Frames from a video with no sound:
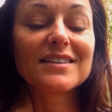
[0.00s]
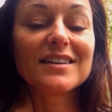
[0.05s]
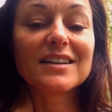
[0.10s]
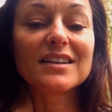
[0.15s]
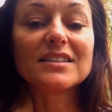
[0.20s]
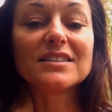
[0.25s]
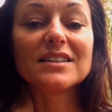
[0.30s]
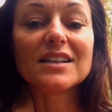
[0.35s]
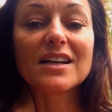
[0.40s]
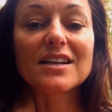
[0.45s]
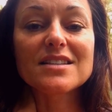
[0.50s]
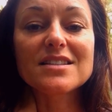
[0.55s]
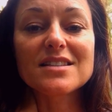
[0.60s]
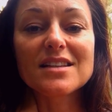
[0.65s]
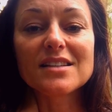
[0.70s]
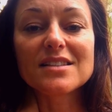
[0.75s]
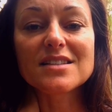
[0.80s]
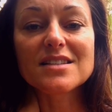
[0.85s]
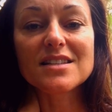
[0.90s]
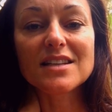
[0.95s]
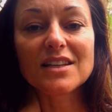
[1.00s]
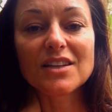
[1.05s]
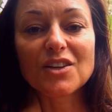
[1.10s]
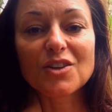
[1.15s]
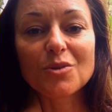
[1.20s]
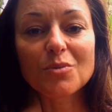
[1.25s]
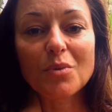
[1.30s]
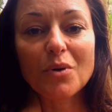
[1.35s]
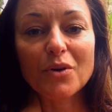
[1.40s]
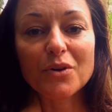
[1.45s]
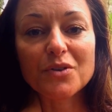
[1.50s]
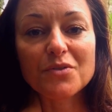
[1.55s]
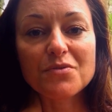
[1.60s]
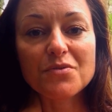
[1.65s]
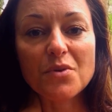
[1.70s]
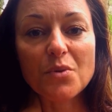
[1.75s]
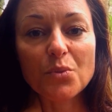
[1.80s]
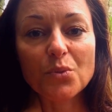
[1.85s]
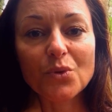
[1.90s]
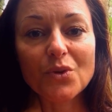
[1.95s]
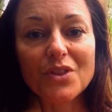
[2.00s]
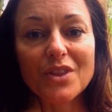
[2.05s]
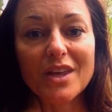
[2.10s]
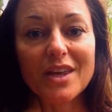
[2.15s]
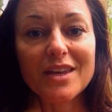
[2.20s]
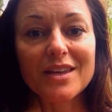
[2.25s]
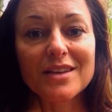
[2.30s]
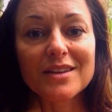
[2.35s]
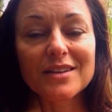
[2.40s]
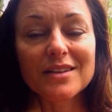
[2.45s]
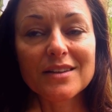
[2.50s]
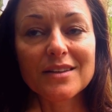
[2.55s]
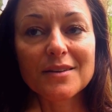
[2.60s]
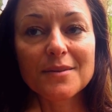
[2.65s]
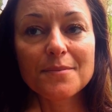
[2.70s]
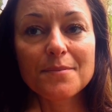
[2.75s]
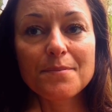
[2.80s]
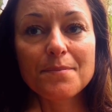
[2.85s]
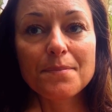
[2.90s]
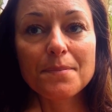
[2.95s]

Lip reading: And sensing your body from within.